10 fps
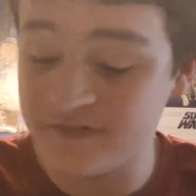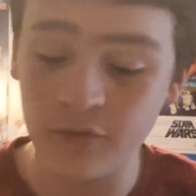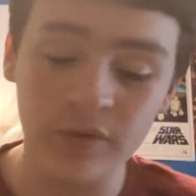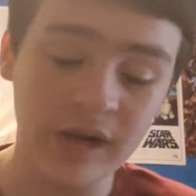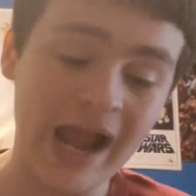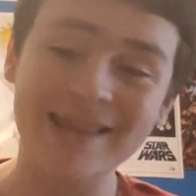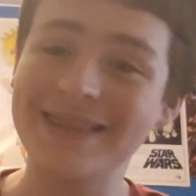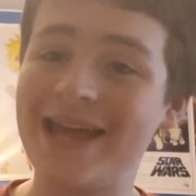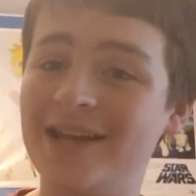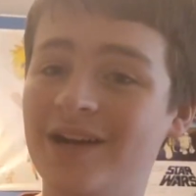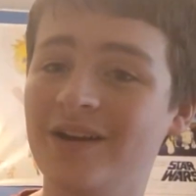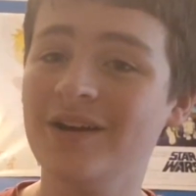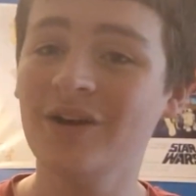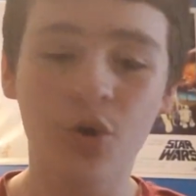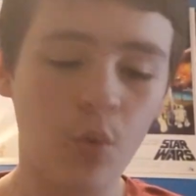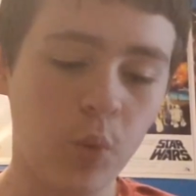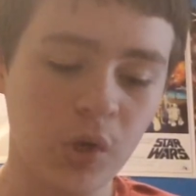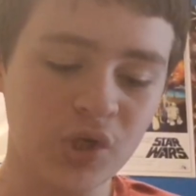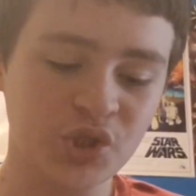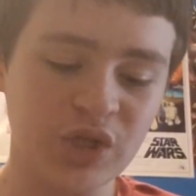Four at that
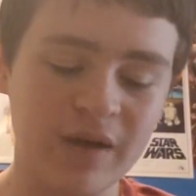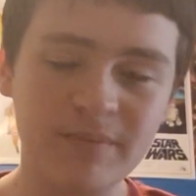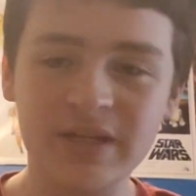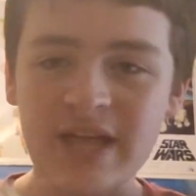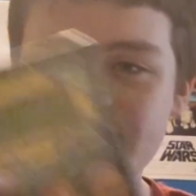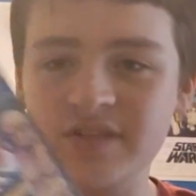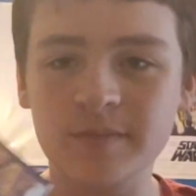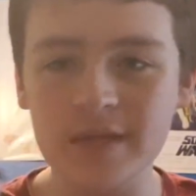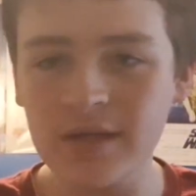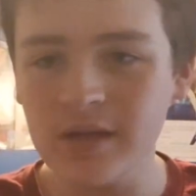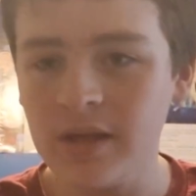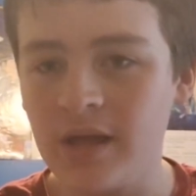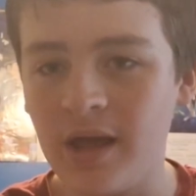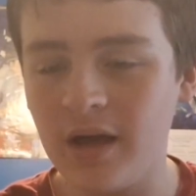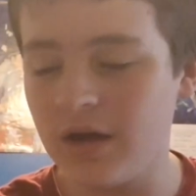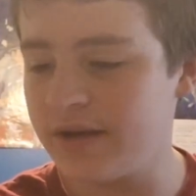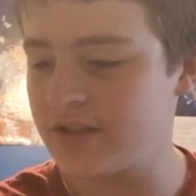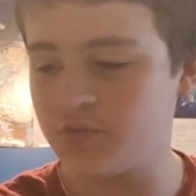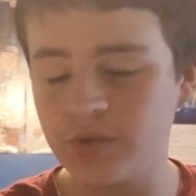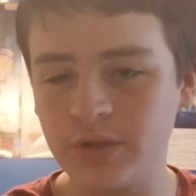workshop, but he gave it to me, and
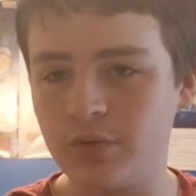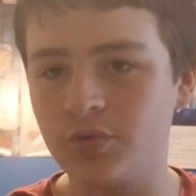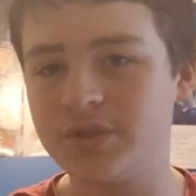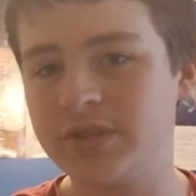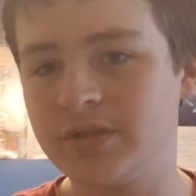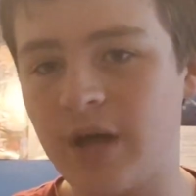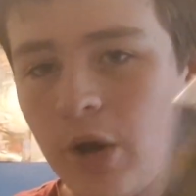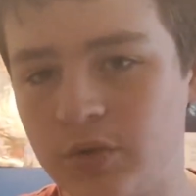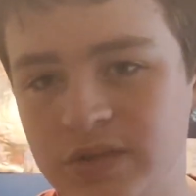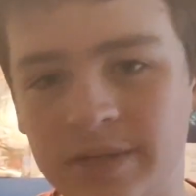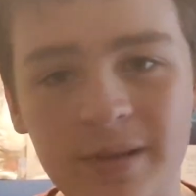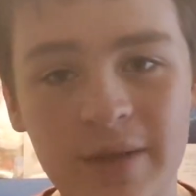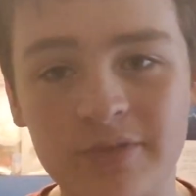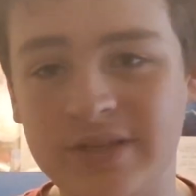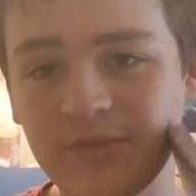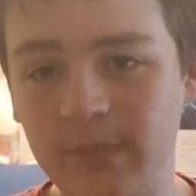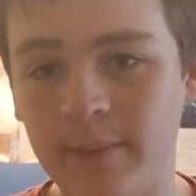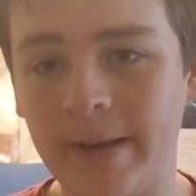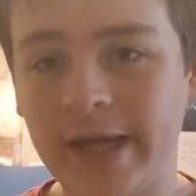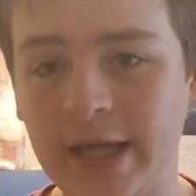it's really cool to own something that was given to me
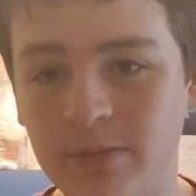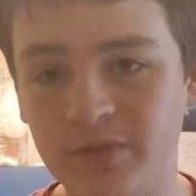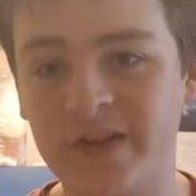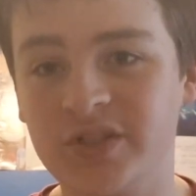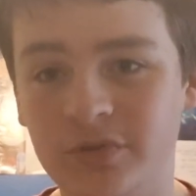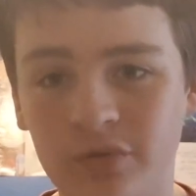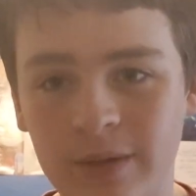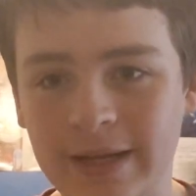by a professional in